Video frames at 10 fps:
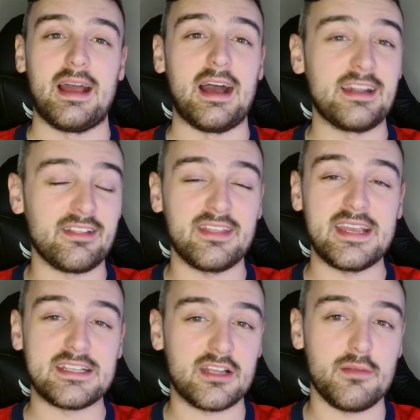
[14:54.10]
And I think
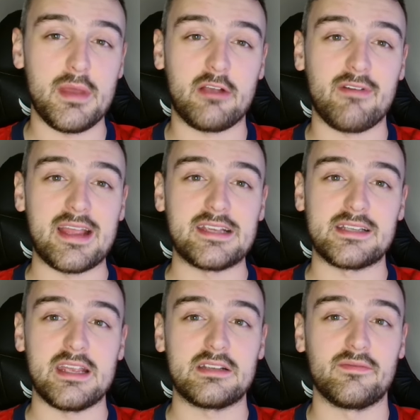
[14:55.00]
it's going to be a great
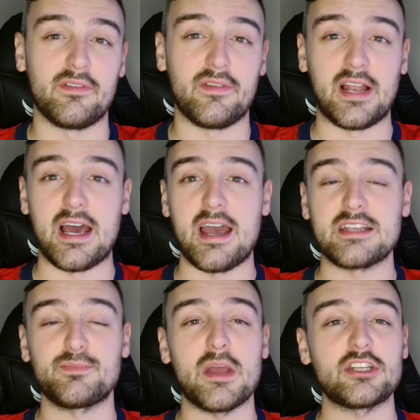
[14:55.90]
season for Villa,
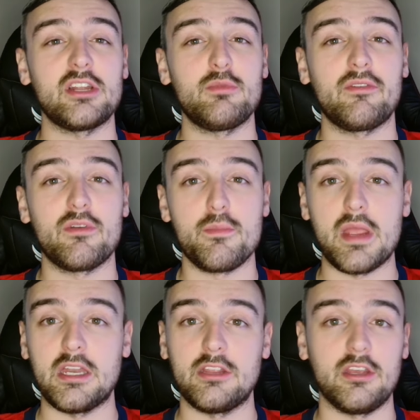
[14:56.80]
especially with them
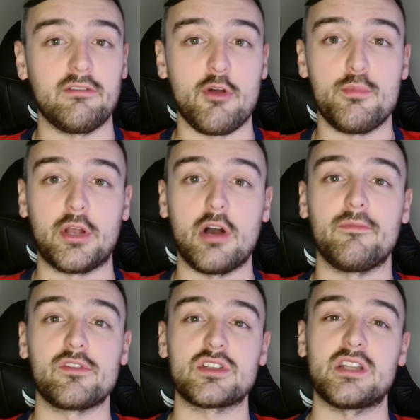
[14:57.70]
being in the Europa
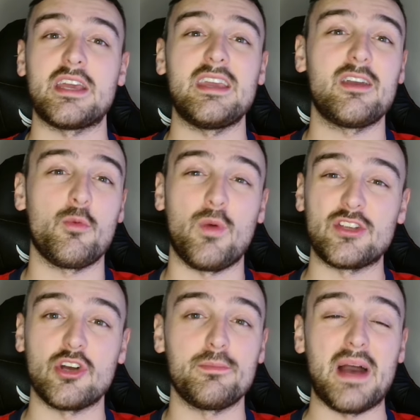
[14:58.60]
Conference League, which
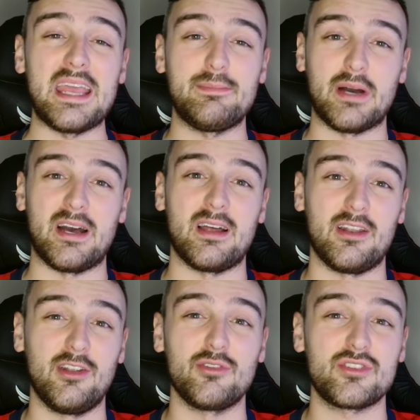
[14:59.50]
on paper
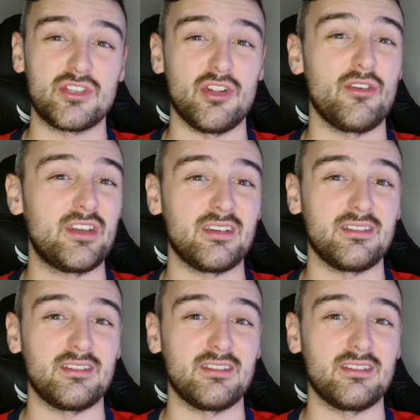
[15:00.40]
looks like